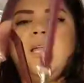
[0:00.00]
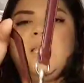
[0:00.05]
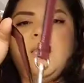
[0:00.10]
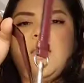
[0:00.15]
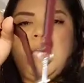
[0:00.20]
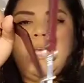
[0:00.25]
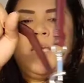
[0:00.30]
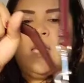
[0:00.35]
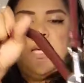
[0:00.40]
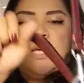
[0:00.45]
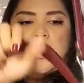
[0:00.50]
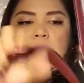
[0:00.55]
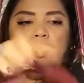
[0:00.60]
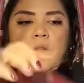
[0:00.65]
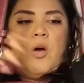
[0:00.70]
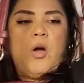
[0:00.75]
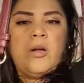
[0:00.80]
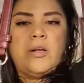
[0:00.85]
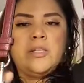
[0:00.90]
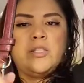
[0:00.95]
the
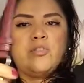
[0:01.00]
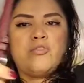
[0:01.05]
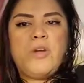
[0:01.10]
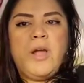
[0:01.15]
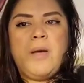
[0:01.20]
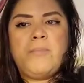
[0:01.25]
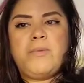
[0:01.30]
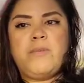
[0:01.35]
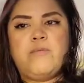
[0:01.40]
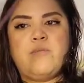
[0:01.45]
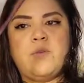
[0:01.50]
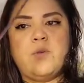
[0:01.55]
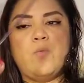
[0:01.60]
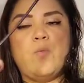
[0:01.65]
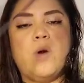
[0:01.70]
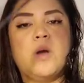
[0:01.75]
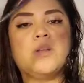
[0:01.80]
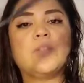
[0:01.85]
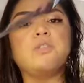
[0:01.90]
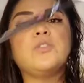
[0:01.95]
long strap if you
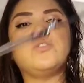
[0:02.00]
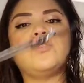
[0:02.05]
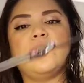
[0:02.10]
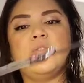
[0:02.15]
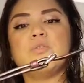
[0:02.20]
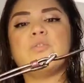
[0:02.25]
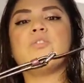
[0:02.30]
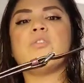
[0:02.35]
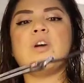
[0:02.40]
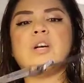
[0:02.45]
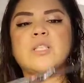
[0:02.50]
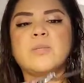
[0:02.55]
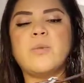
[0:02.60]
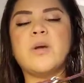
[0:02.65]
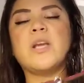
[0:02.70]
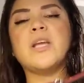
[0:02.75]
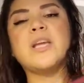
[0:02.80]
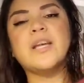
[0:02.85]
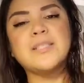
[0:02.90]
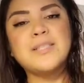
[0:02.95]
want to do
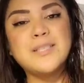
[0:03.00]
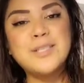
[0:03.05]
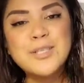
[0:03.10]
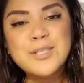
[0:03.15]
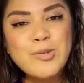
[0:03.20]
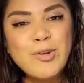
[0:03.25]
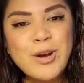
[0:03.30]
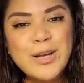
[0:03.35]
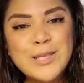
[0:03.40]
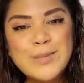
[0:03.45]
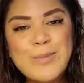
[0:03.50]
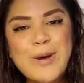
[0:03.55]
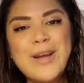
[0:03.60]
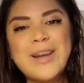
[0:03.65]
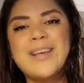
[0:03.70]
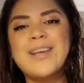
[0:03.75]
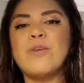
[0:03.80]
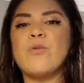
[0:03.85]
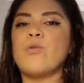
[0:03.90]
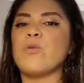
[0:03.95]
crossbody. Yes, it does
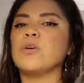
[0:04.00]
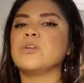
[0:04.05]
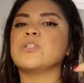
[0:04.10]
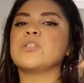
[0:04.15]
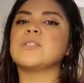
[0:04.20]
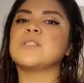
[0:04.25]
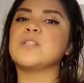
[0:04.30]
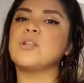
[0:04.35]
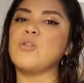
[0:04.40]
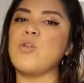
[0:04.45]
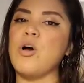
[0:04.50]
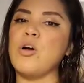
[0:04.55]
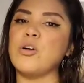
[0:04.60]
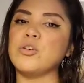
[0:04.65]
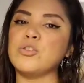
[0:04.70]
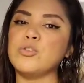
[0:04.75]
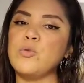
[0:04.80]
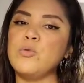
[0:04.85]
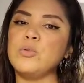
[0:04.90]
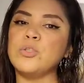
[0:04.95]
crossbody or just the long
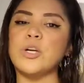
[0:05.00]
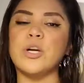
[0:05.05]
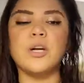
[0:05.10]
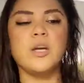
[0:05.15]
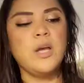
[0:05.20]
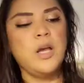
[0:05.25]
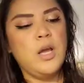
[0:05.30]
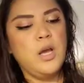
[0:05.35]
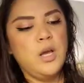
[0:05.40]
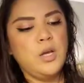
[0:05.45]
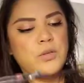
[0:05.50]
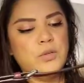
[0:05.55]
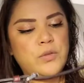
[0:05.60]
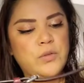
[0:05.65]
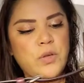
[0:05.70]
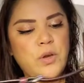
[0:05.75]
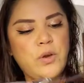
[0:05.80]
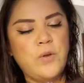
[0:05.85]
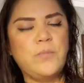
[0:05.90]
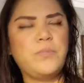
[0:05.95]
shoulder.
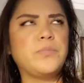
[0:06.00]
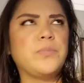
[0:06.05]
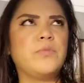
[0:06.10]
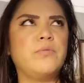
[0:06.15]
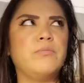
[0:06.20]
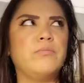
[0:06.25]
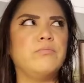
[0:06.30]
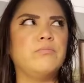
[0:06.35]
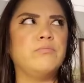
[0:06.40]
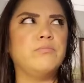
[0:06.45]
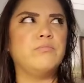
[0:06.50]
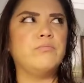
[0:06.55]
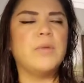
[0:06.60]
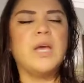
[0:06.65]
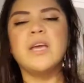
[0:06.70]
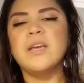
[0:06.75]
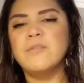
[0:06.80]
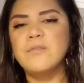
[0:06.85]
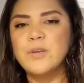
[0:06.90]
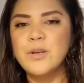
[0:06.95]
So
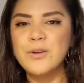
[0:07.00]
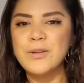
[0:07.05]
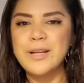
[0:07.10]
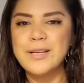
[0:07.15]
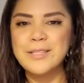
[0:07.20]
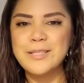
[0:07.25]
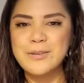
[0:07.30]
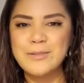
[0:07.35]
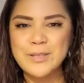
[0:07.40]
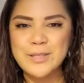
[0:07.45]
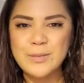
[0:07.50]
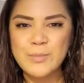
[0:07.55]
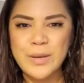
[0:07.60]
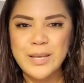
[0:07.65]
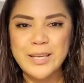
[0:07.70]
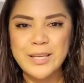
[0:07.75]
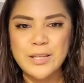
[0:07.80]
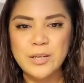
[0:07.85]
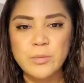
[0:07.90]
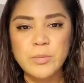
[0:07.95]
if you hear that sound, that's my
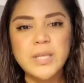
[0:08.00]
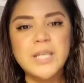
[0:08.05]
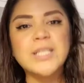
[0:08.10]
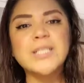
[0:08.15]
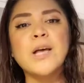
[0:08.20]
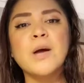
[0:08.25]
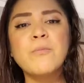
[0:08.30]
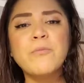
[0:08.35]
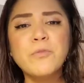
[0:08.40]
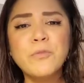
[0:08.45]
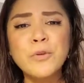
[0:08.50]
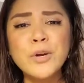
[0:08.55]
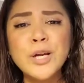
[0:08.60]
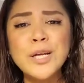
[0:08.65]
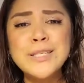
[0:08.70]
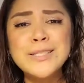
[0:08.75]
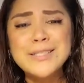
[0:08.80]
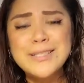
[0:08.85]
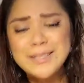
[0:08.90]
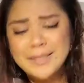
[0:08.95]
heater because I'm
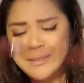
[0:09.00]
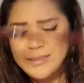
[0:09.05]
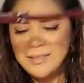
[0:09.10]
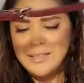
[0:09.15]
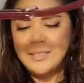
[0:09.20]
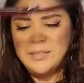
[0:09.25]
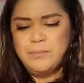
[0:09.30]
freezing.